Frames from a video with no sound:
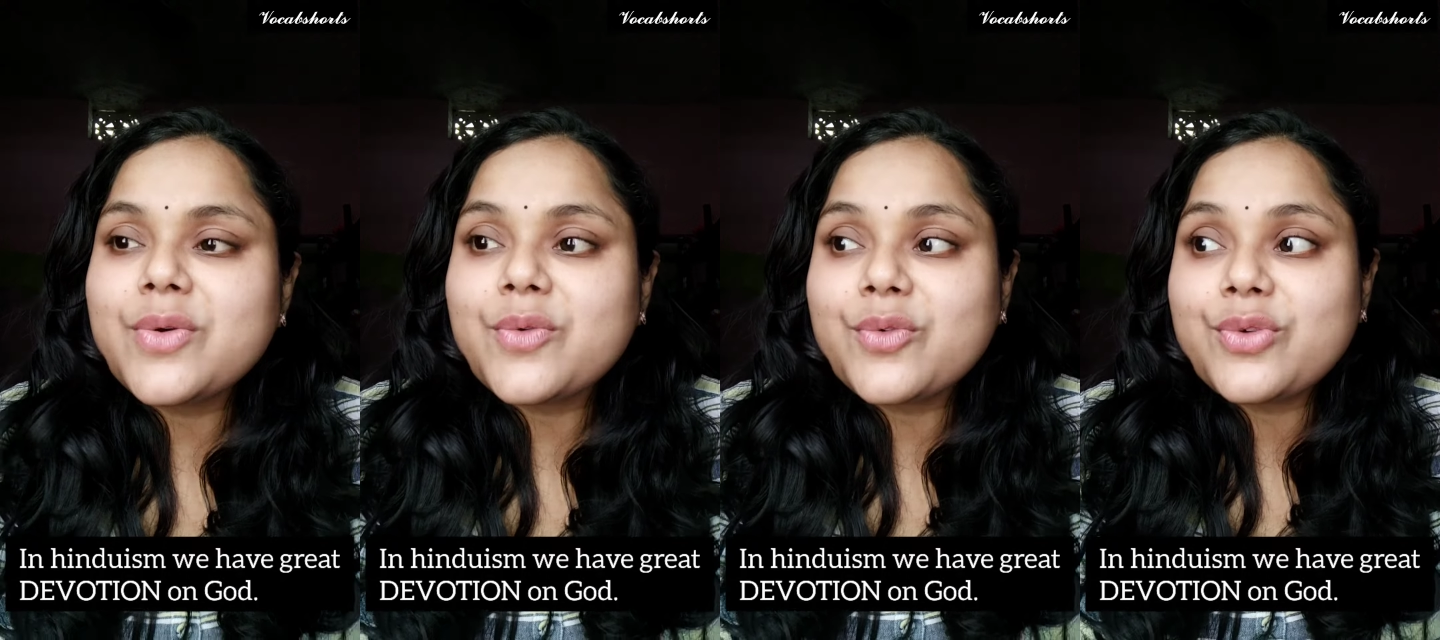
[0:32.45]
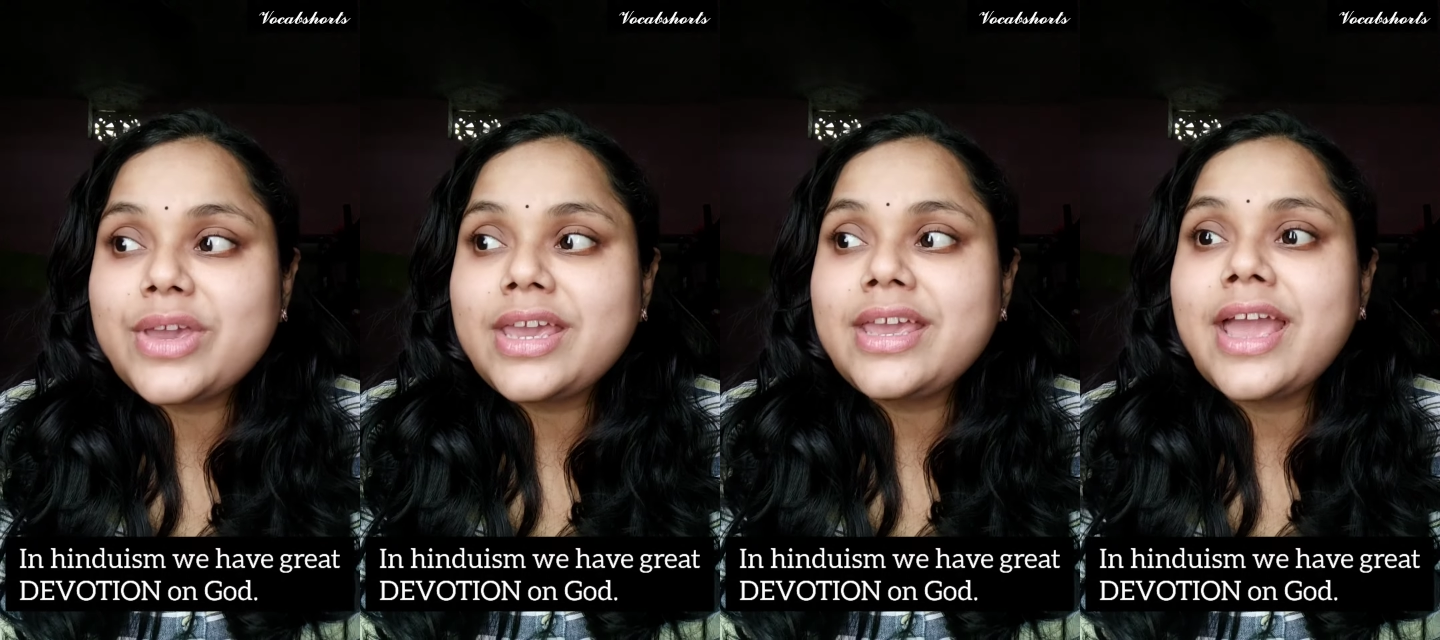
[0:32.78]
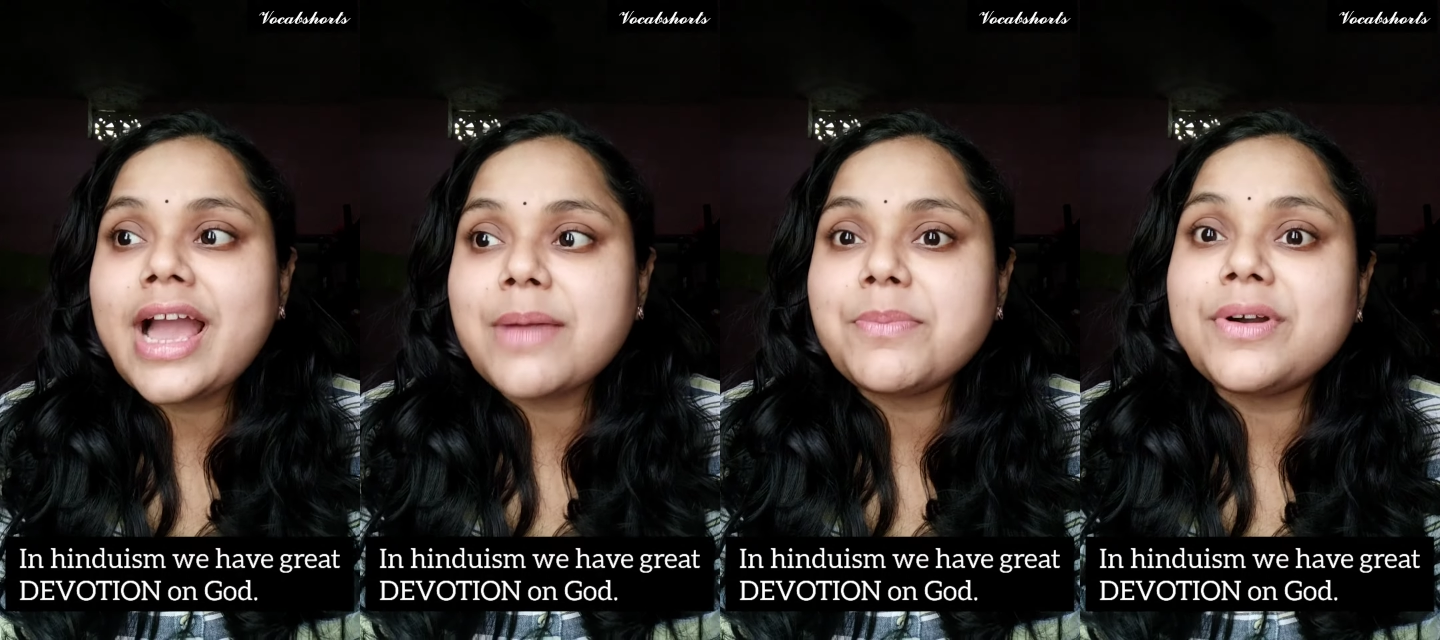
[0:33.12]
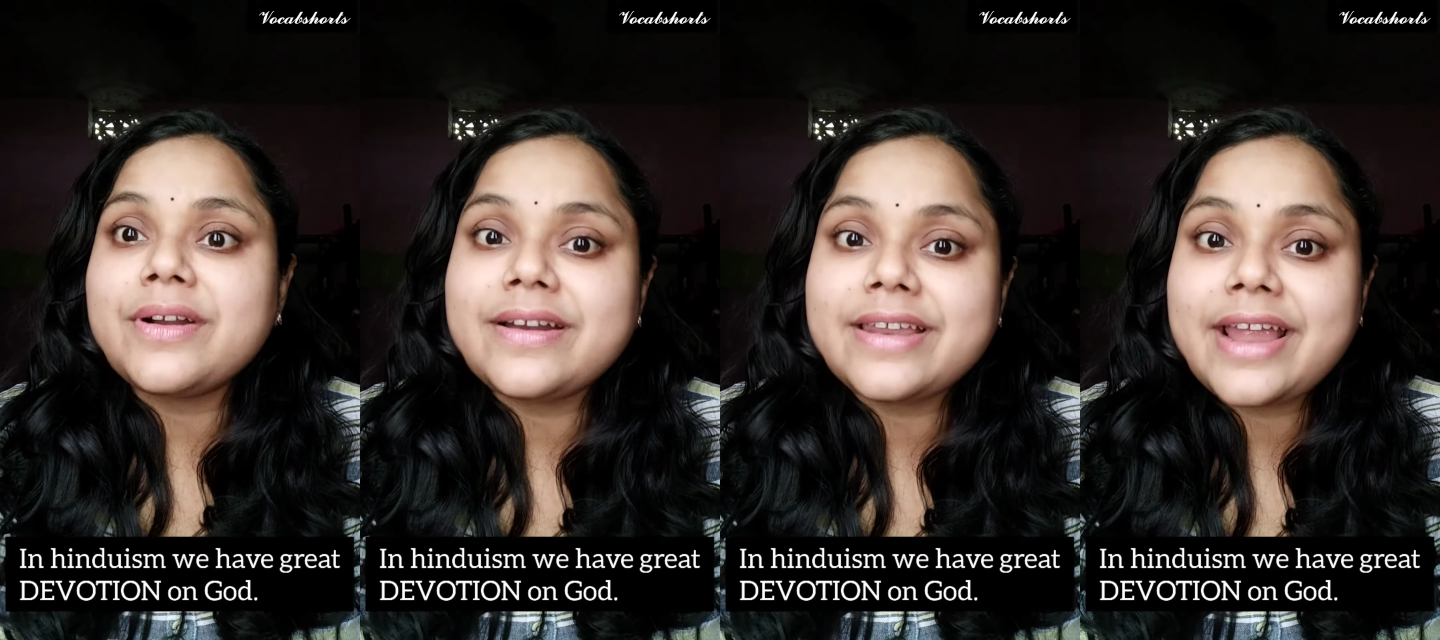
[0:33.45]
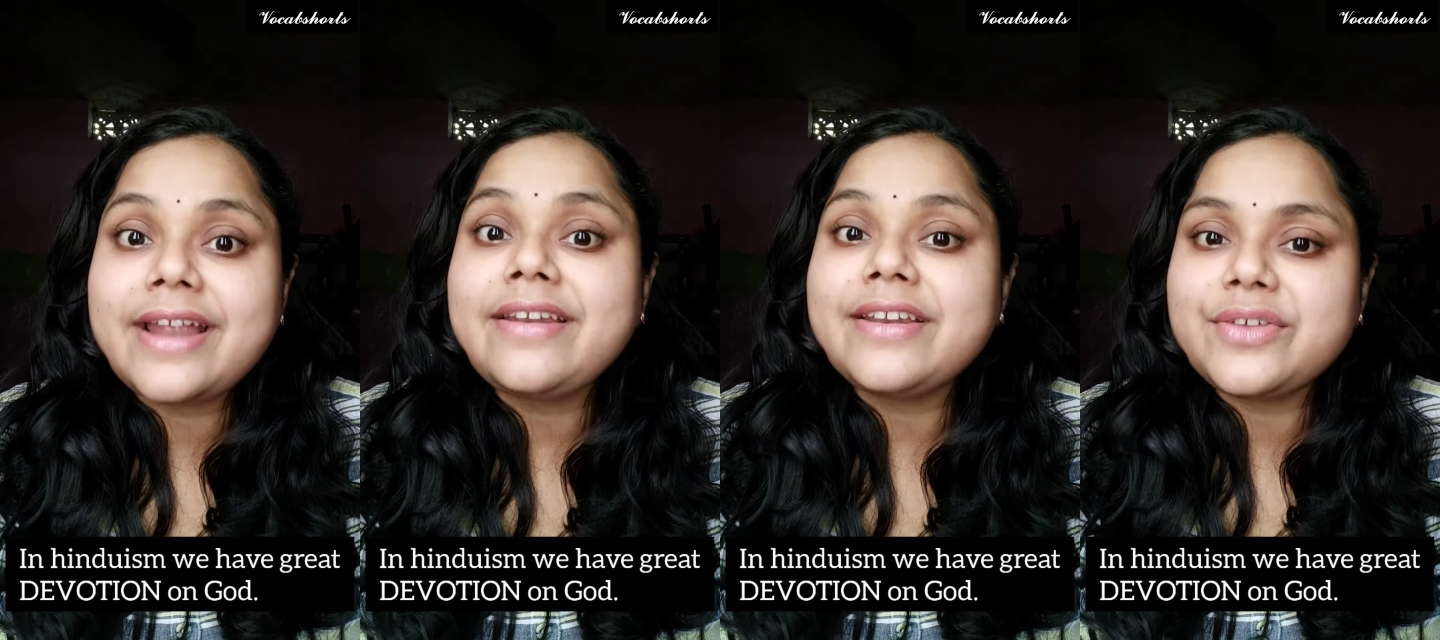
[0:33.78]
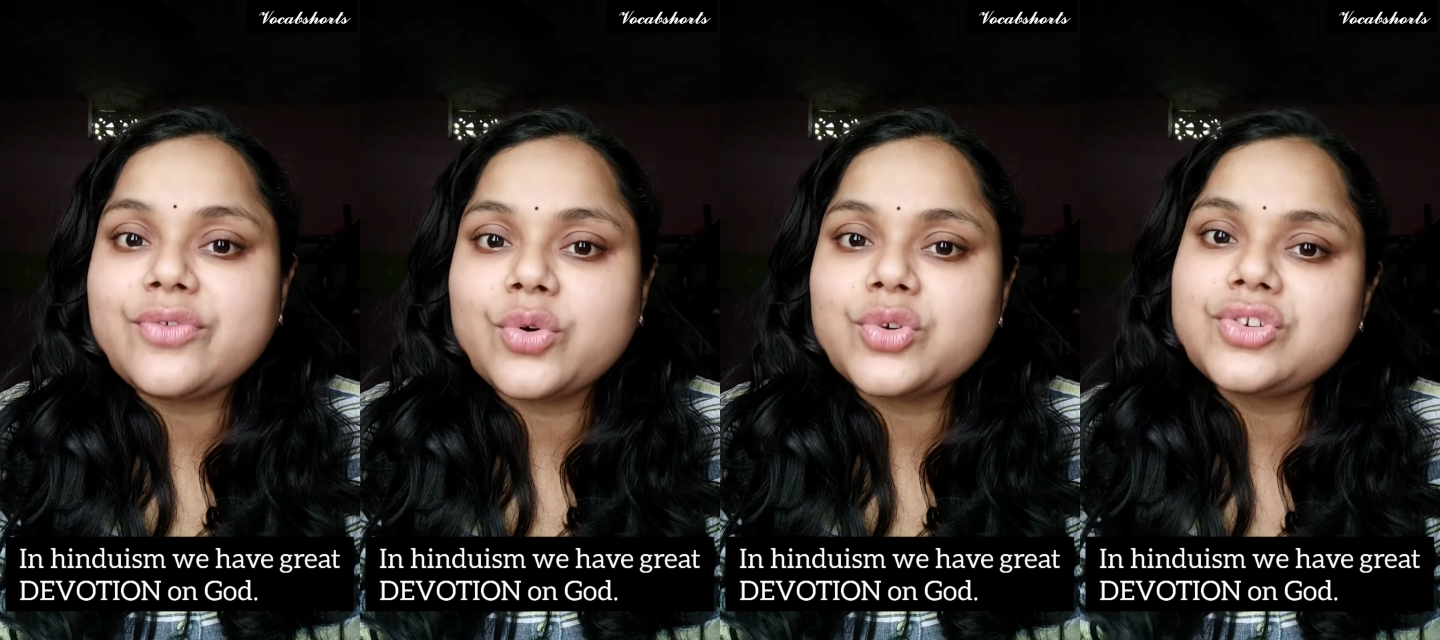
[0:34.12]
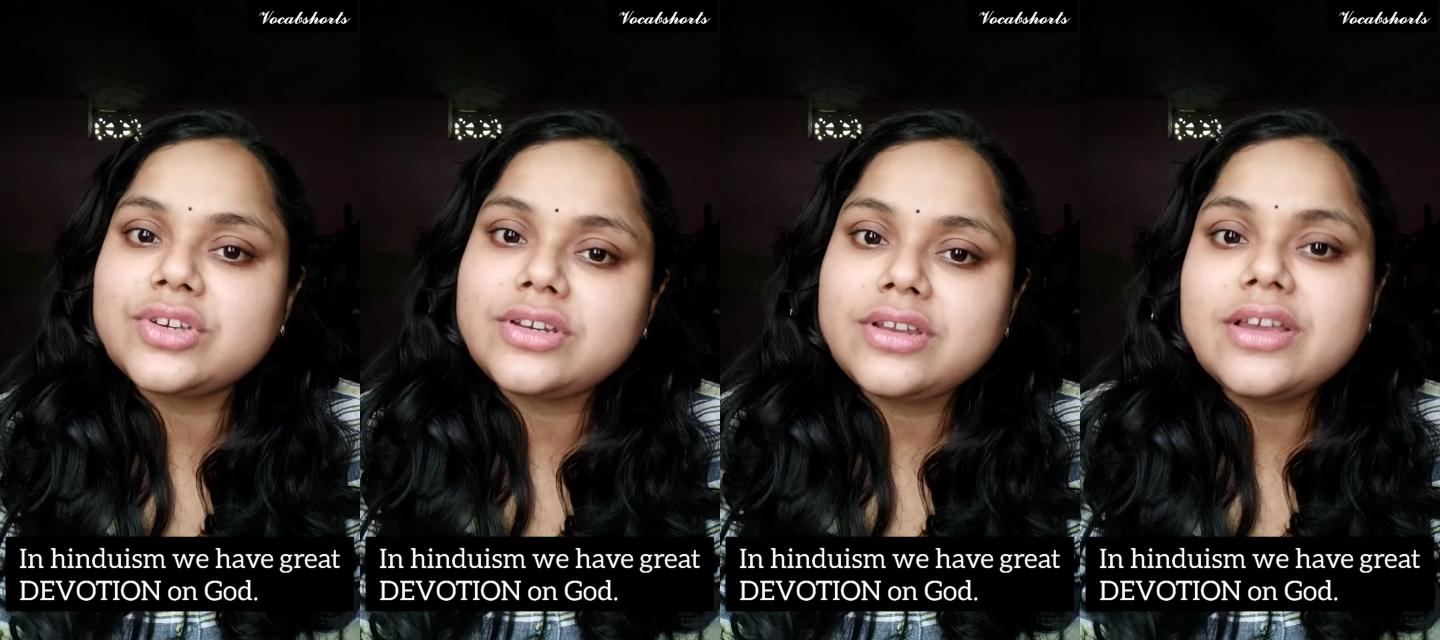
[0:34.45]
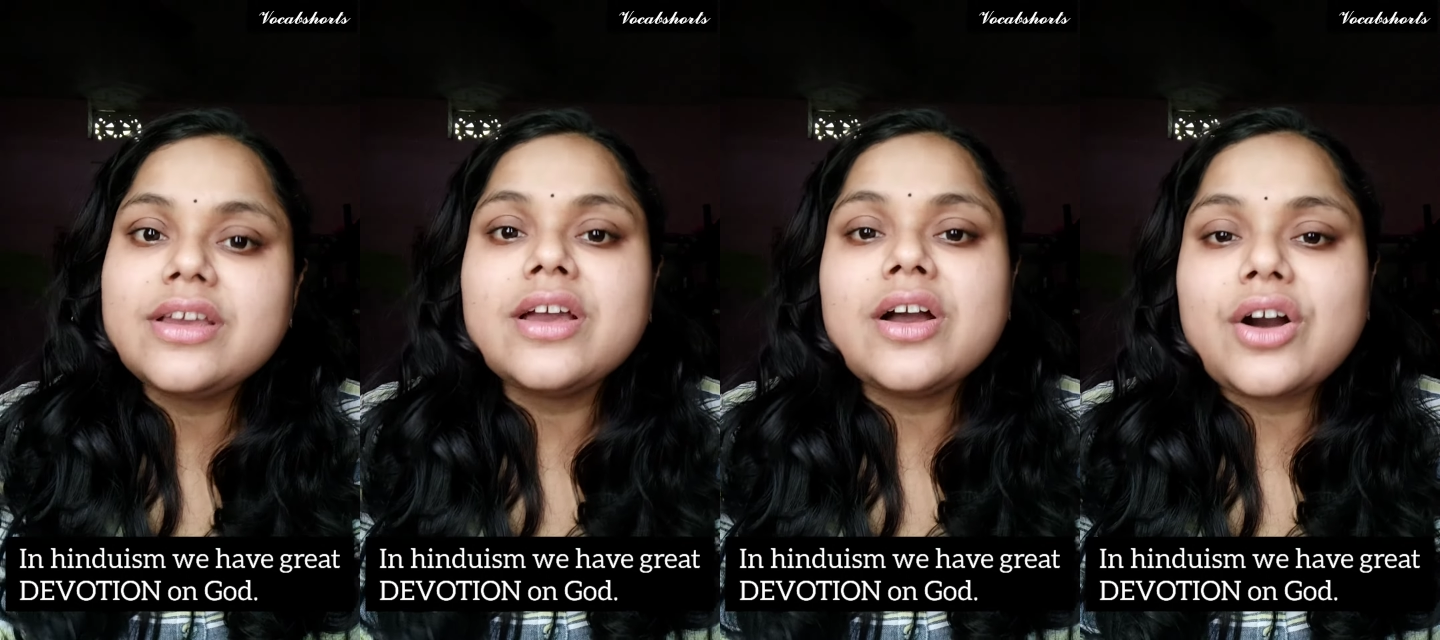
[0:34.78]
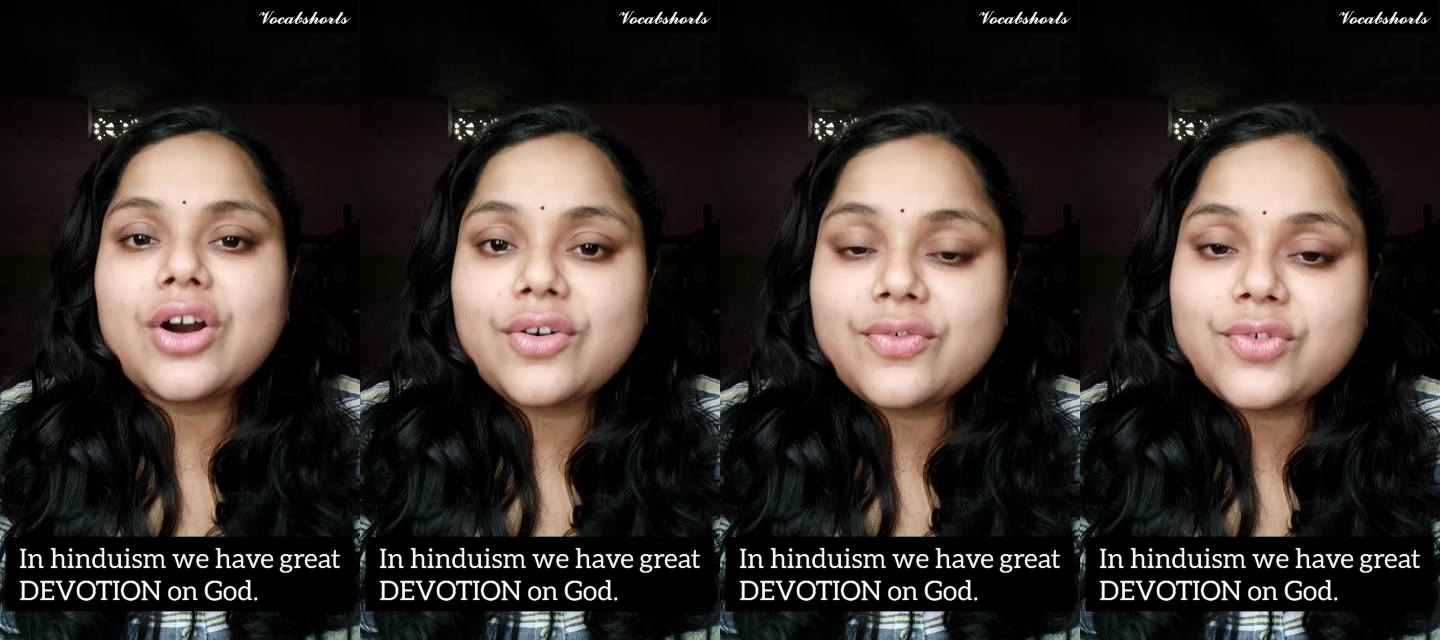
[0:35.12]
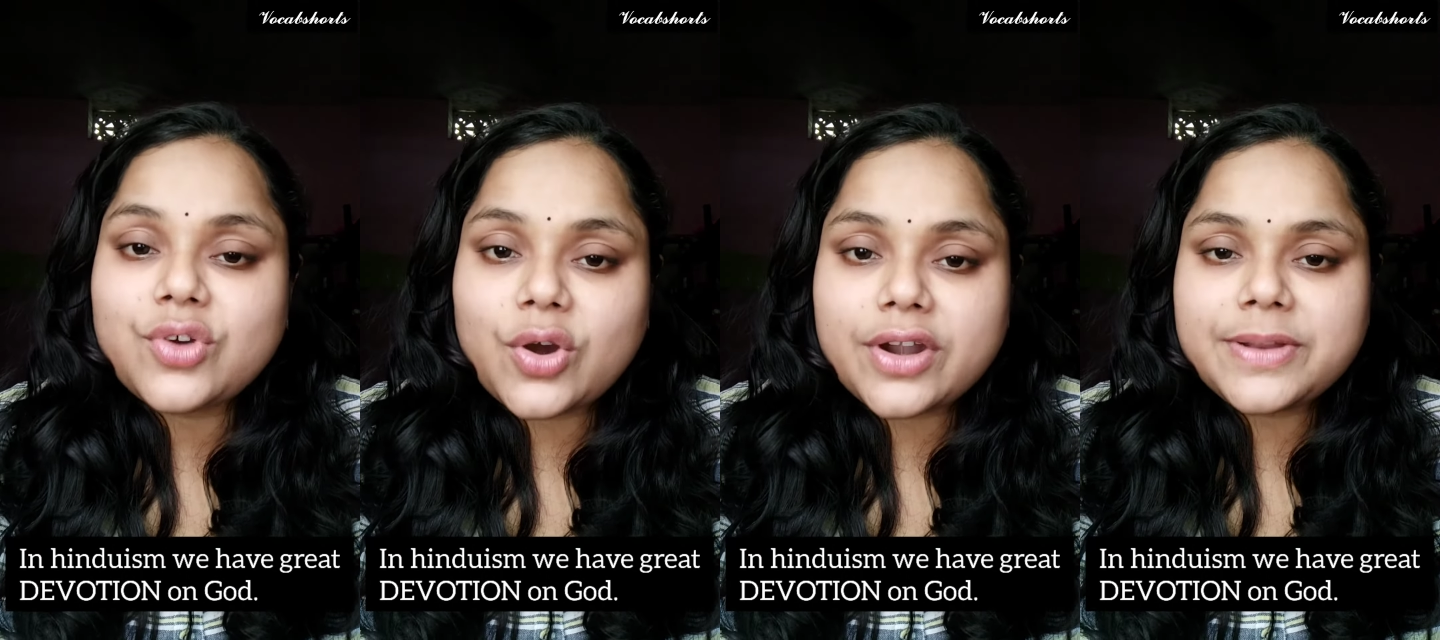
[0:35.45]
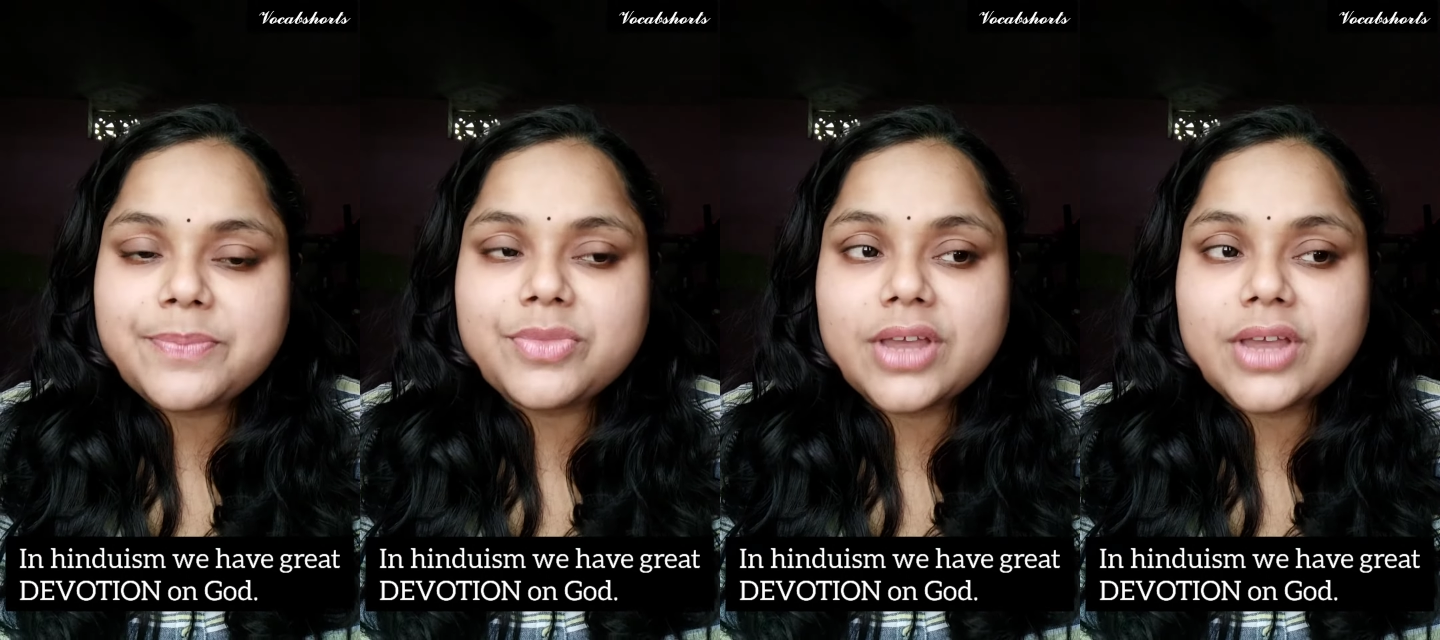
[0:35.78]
we have a great devotion of God.